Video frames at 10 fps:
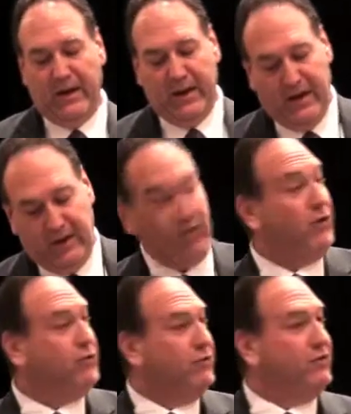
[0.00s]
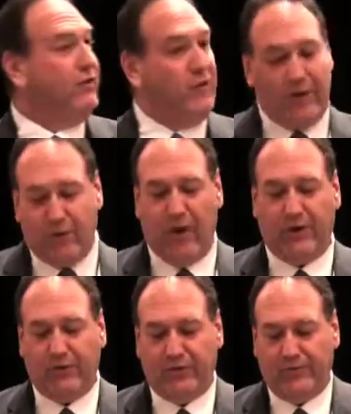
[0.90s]
He's also received other
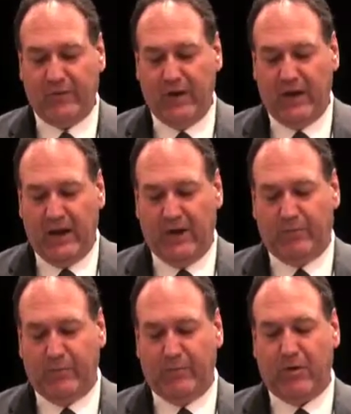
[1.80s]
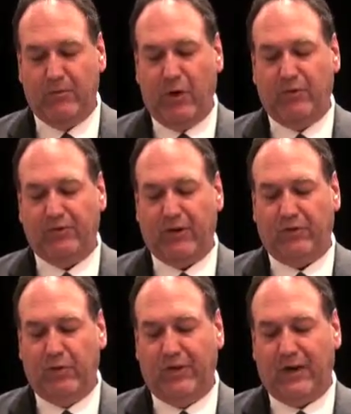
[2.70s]
honors. He's known as a
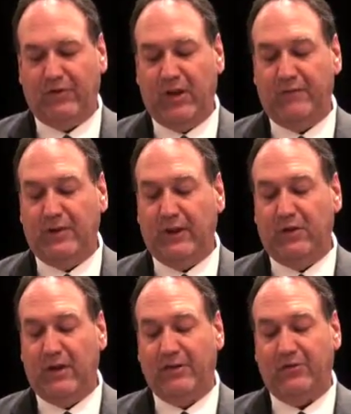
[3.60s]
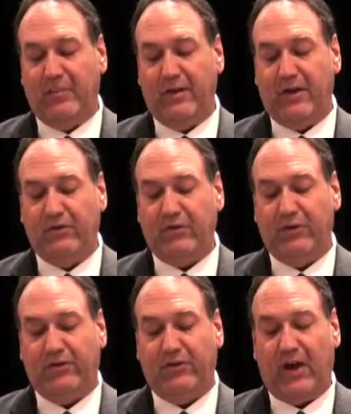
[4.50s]
2011 Legal Legend by the History
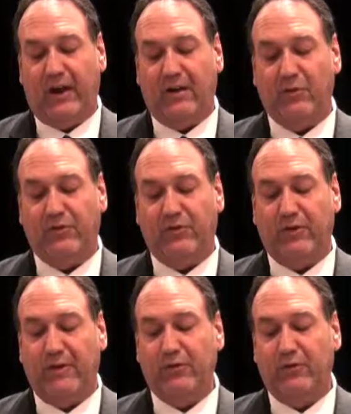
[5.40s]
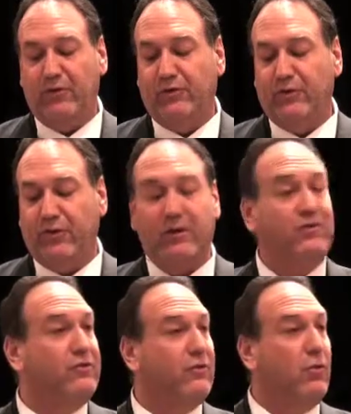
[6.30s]
Society, which is the 11th Judicial
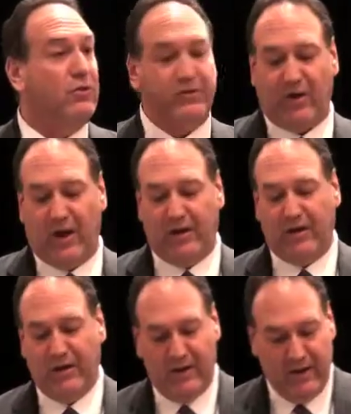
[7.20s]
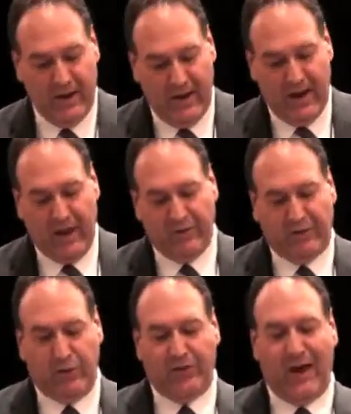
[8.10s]
Circuit's Historical Society. The
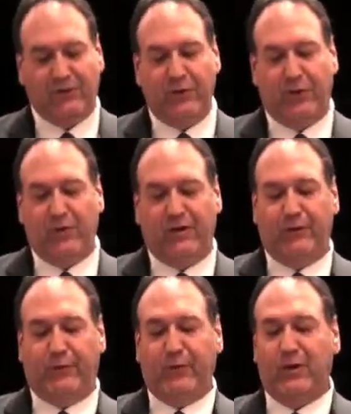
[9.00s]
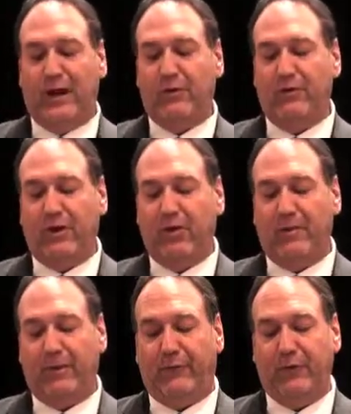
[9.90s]
2013 Footlighter of the Year
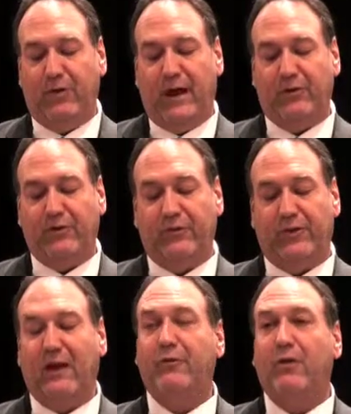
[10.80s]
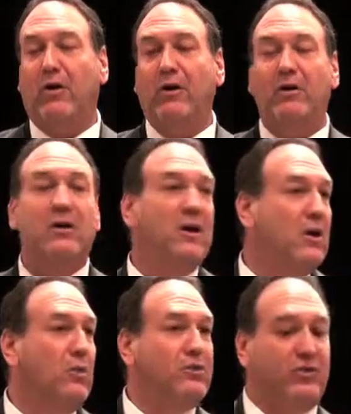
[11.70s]
by the Footlighters of South Florida,
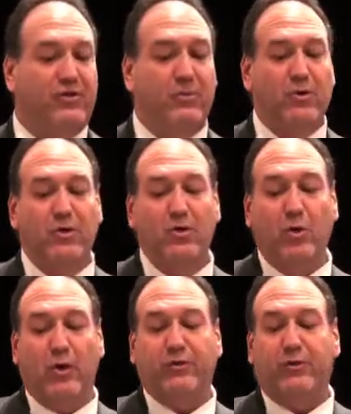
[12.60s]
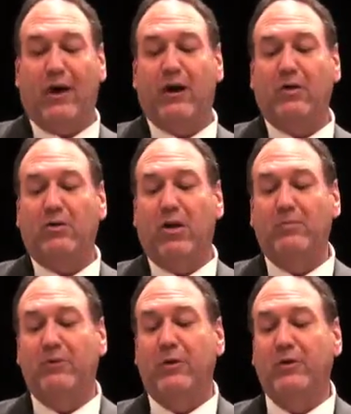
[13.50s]
which is similar to New York's Friar
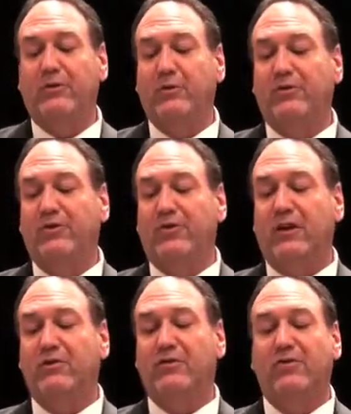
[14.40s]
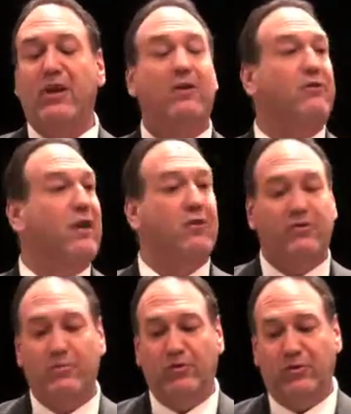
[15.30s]
Club, devoted to assisting indigent
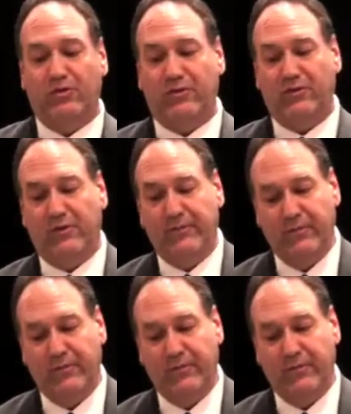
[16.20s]
entertainers and musicians.